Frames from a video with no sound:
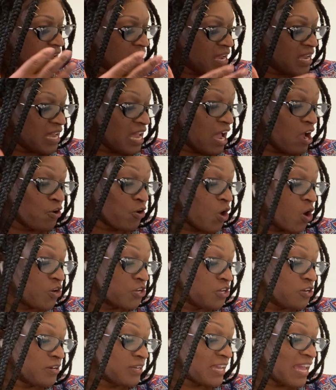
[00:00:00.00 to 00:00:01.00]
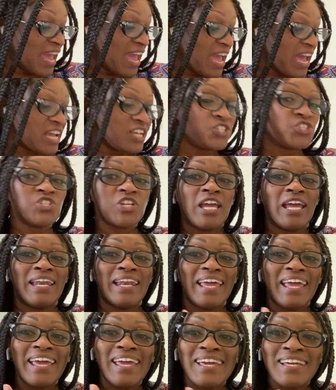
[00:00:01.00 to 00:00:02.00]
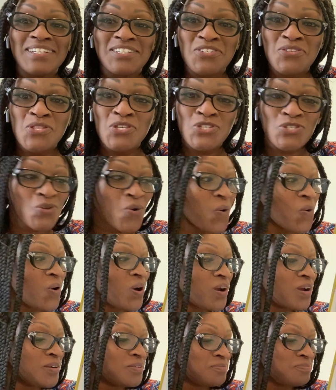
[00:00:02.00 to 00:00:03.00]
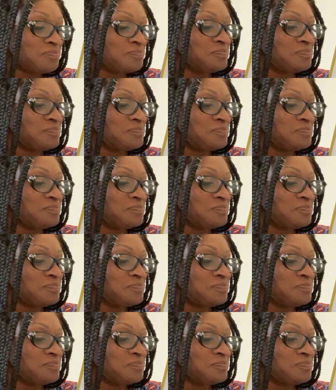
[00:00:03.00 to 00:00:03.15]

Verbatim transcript: Count all your cash and head to the store.